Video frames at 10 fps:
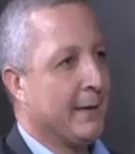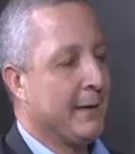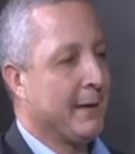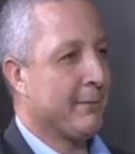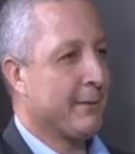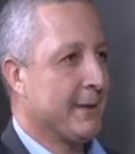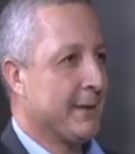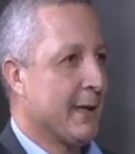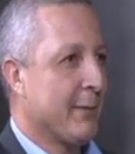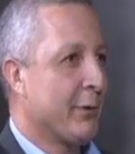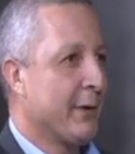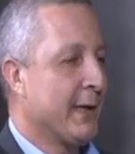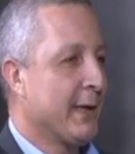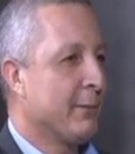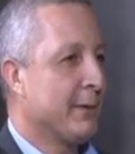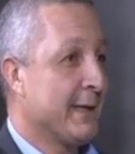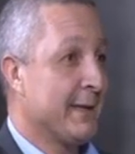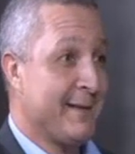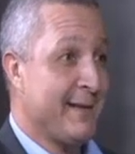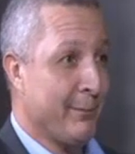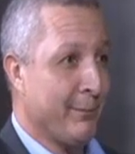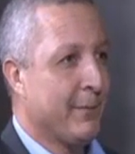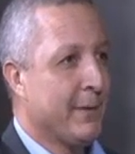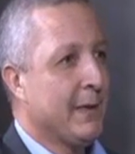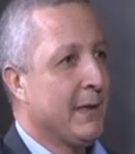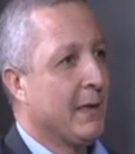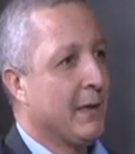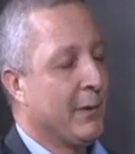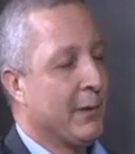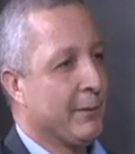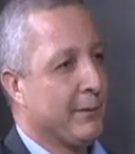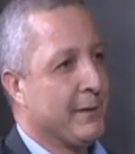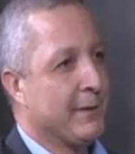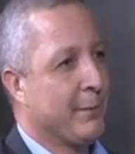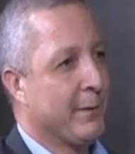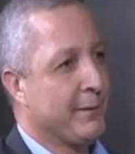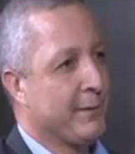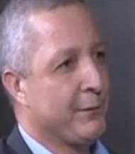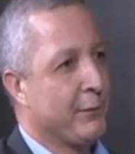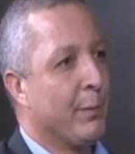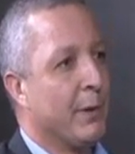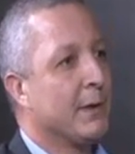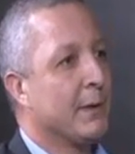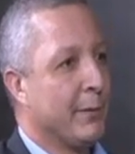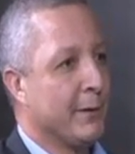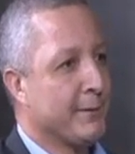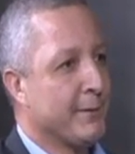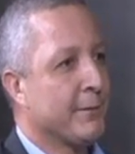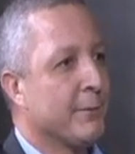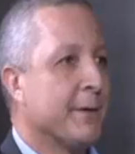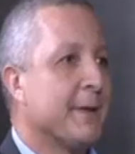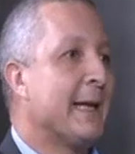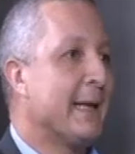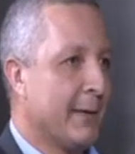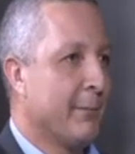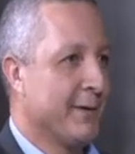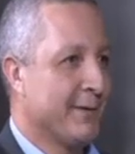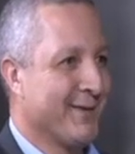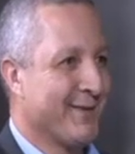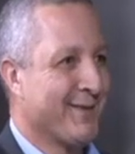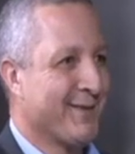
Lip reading: the effort that they are putting in with their team, because in this business you build a business within a business.